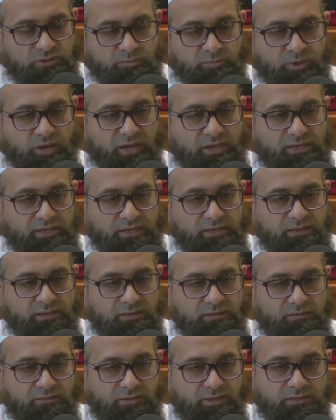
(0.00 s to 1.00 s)
the body,
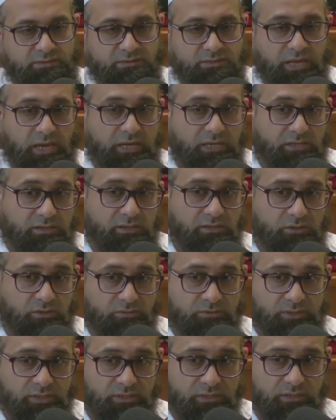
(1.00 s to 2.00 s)
right? Tight
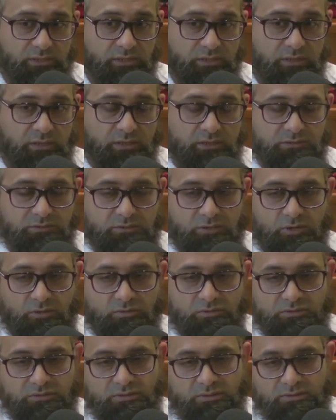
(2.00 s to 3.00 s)
clothing.
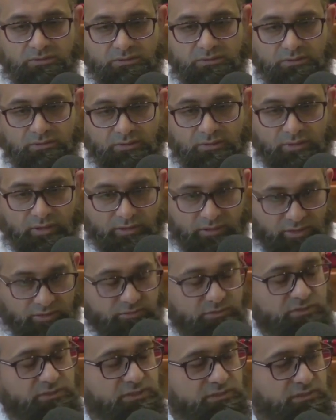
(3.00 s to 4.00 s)
So uh,
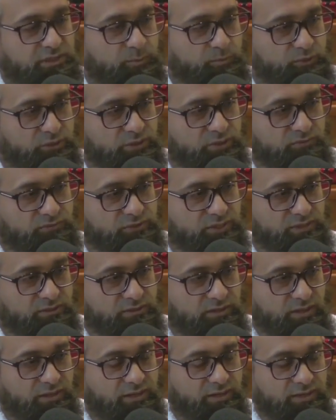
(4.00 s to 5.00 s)
another deception of
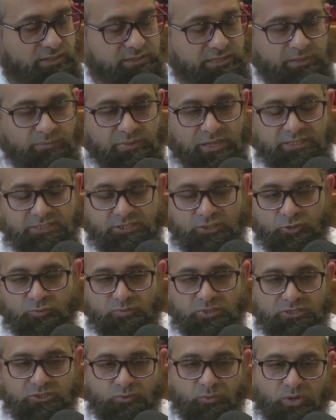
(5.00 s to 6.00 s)
shaitan is he makes
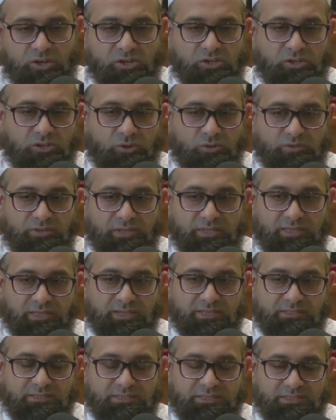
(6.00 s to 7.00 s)
humans wear clothing
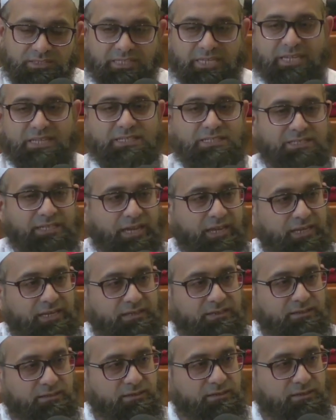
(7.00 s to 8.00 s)
that is skin
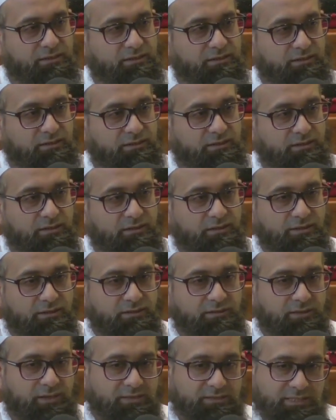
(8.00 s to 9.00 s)
tight.
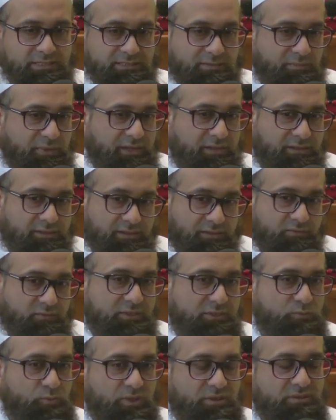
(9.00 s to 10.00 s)
It doesn't make a
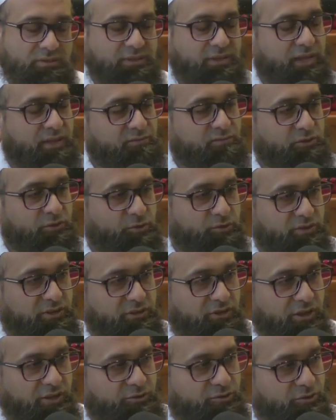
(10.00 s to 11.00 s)
difference whether they have
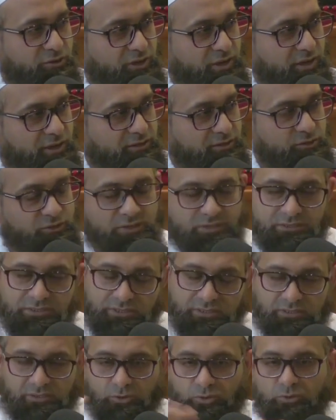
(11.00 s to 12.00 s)
clothing on or not. You can
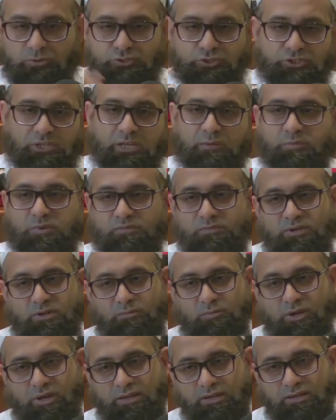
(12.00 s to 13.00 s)
see the whole shape of
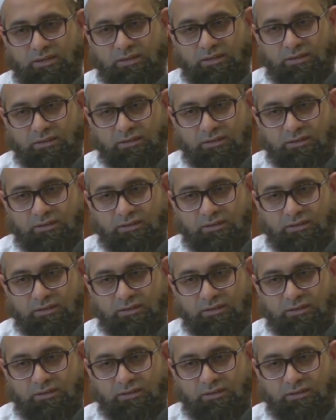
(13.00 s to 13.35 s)
their body,